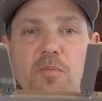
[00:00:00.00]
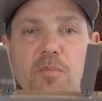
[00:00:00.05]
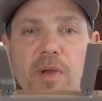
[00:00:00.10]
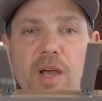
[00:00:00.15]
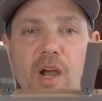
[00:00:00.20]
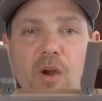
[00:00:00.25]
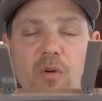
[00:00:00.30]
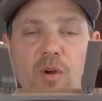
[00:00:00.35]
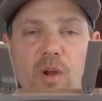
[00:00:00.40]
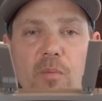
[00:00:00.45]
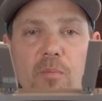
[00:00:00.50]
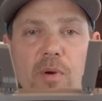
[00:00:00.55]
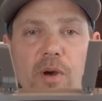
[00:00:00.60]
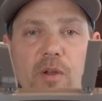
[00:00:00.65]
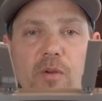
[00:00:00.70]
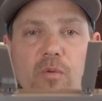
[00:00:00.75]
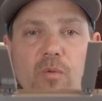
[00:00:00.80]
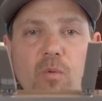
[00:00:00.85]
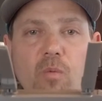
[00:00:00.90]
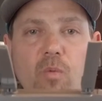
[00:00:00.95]
their power up
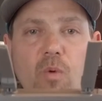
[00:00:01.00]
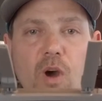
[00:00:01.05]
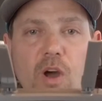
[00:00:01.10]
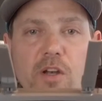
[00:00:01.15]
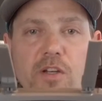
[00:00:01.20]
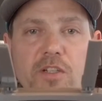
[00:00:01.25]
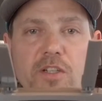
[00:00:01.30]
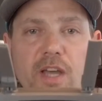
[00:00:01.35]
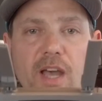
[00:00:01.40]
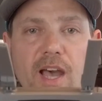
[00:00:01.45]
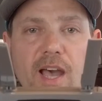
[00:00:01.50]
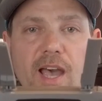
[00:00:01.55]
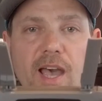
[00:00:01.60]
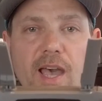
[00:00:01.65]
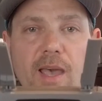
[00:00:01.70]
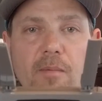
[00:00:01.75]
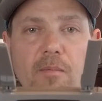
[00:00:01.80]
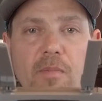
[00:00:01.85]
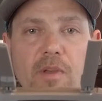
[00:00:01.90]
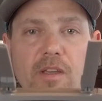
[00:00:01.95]
button one
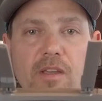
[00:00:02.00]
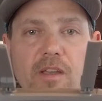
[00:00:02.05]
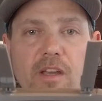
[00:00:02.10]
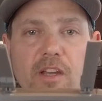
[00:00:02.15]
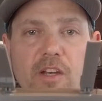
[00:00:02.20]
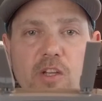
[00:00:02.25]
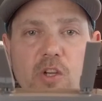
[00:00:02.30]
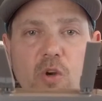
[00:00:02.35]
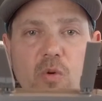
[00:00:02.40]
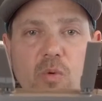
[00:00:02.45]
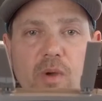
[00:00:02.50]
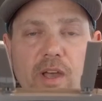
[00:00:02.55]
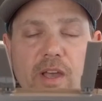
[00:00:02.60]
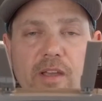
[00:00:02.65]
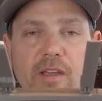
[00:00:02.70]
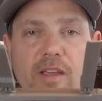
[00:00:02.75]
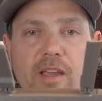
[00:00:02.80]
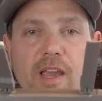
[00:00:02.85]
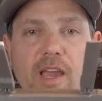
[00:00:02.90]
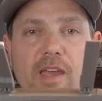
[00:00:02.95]
time kind of
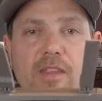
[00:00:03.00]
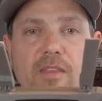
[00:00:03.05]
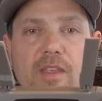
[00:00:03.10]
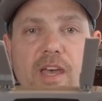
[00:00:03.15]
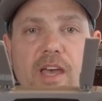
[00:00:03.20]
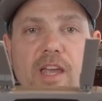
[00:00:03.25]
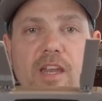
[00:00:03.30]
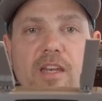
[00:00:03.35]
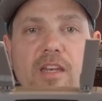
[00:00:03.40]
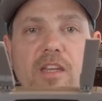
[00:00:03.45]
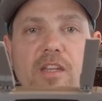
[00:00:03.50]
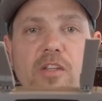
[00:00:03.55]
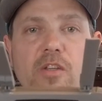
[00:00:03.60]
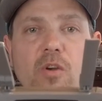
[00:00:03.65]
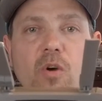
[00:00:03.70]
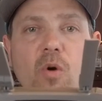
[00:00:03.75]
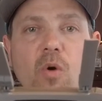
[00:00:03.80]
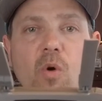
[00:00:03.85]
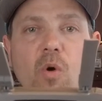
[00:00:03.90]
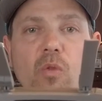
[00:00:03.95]
quick, and then
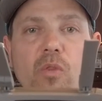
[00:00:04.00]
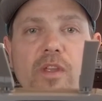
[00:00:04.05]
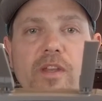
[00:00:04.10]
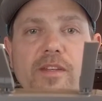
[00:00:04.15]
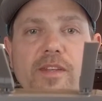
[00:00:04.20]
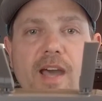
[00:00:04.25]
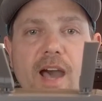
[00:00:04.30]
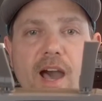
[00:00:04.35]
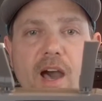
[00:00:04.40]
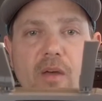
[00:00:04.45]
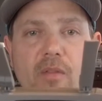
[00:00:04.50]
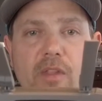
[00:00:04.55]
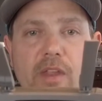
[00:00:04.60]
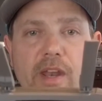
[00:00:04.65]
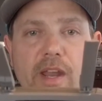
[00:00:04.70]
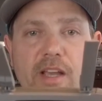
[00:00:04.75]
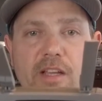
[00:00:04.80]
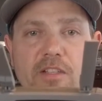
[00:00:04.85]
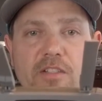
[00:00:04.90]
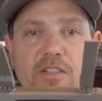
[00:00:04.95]
you hold it down the
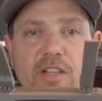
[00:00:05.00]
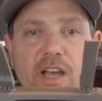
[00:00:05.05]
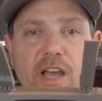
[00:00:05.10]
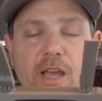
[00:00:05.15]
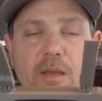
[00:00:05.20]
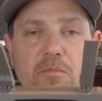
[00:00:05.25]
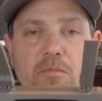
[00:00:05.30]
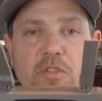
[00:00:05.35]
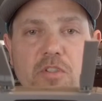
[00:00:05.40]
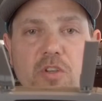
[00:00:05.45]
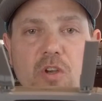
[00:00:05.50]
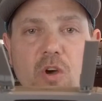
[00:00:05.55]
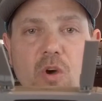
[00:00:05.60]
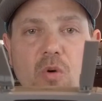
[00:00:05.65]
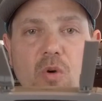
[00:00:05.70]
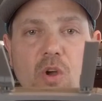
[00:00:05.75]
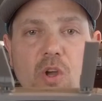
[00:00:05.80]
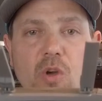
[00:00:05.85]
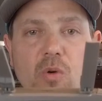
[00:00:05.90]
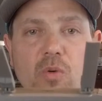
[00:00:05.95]
next time.
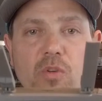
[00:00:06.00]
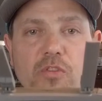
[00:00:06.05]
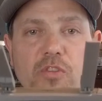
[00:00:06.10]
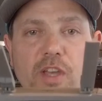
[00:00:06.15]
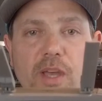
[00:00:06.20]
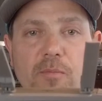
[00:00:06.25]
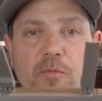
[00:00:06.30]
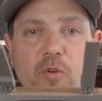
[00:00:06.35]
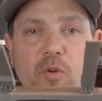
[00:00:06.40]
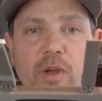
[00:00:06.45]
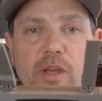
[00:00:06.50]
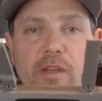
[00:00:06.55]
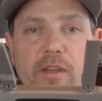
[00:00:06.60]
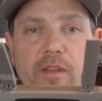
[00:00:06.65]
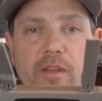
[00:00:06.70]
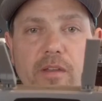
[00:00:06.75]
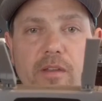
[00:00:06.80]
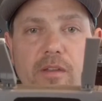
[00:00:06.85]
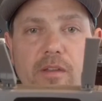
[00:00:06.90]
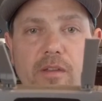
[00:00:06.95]
So one time
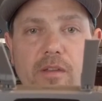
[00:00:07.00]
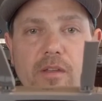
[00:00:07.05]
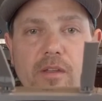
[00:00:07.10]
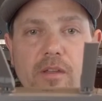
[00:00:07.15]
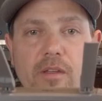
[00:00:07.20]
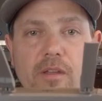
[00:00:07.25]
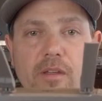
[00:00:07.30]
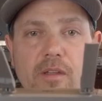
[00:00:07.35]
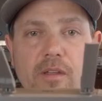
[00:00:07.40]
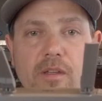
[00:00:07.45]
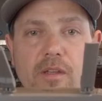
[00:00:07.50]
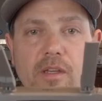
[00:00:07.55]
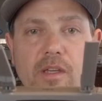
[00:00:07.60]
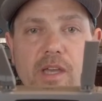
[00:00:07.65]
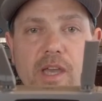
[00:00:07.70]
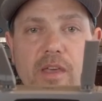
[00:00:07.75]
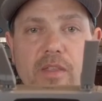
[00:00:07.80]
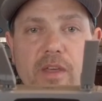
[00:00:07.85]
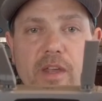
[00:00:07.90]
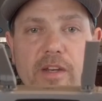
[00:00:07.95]
quick,
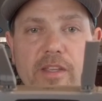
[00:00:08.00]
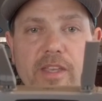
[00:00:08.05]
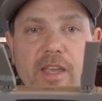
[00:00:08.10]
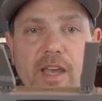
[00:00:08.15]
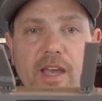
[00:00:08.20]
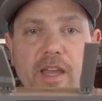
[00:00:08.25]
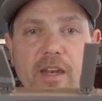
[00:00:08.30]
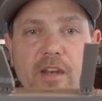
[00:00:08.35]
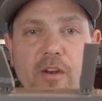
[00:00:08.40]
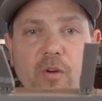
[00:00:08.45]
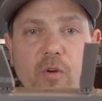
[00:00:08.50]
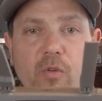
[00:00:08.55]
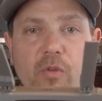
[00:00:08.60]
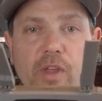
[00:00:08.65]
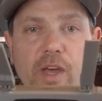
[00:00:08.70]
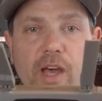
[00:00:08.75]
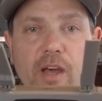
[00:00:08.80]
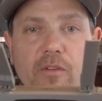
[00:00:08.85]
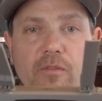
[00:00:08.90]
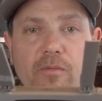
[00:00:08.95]
and then again and hold
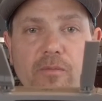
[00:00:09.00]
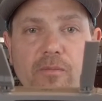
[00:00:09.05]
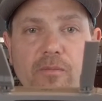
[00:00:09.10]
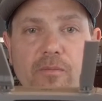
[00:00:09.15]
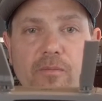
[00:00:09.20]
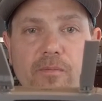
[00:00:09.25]
down.